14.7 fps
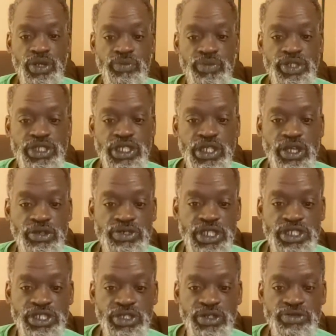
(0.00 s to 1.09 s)
Miss CeeLo
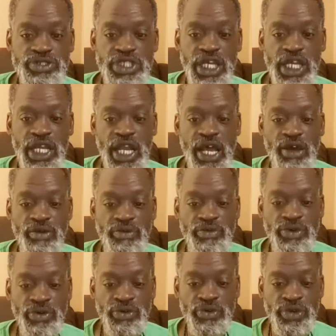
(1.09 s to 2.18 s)
says she's going to check it out
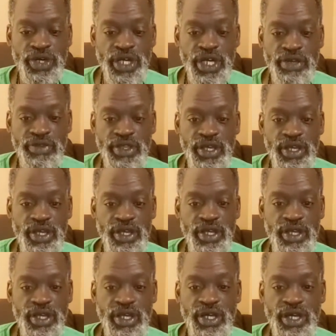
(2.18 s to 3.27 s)
on
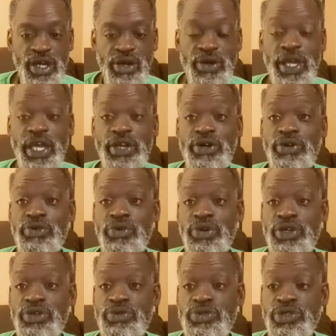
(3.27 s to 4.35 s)
okay, cool, on
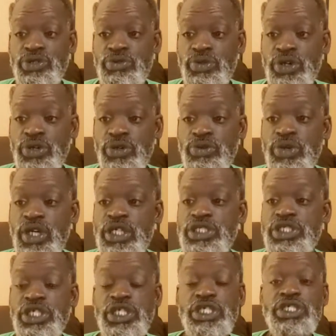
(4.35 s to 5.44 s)
the YouTube, cool.
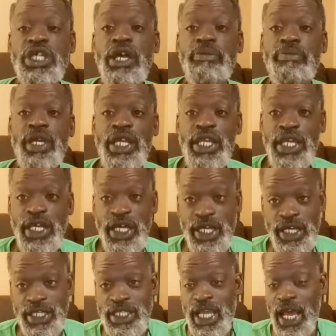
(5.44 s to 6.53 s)
Gye-Nyame Media
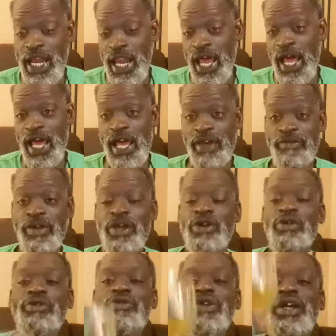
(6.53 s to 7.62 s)
Live.
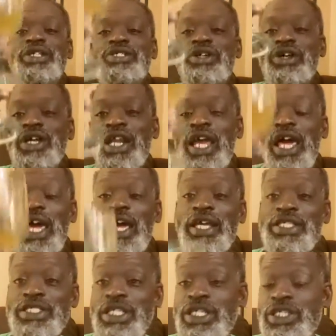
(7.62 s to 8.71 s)
We raise our
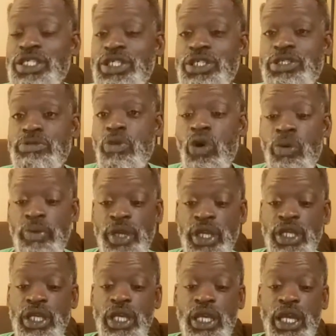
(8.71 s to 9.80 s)
glass to this moment
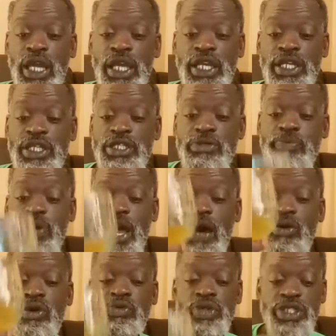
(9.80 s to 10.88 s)
and in this
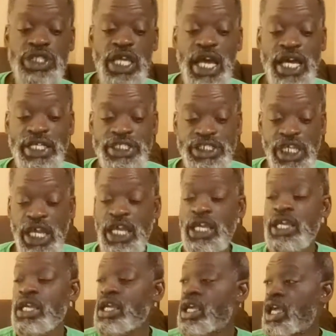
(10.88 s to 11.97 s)
power, and we say Ashe.
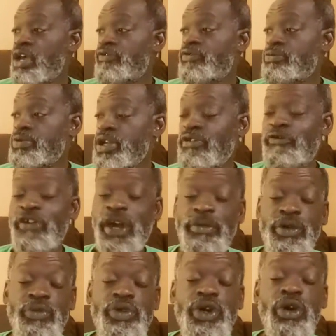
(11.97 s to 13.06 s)
From there,
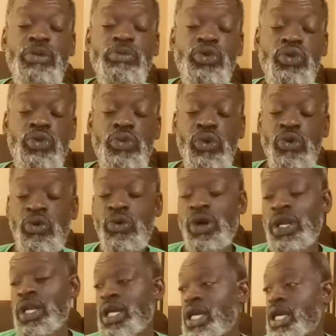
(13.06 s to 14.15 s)
family, we're going to move
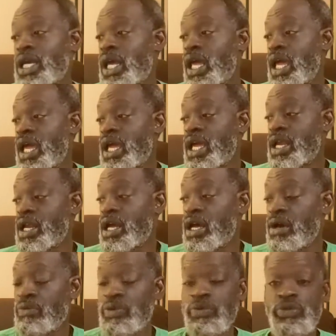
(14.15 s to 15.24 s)
on, and
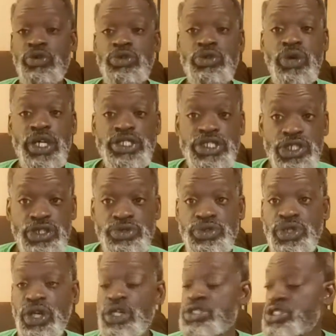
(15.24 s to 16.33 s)
we move to our
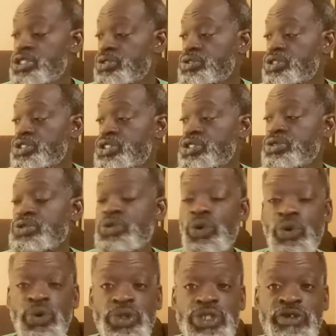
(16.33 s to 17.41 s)
children's children,
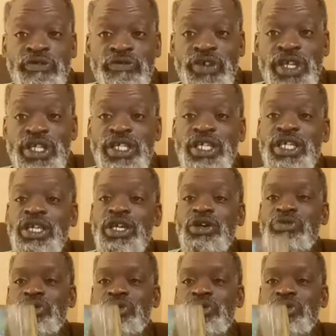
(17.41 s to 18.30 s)
on to infinity.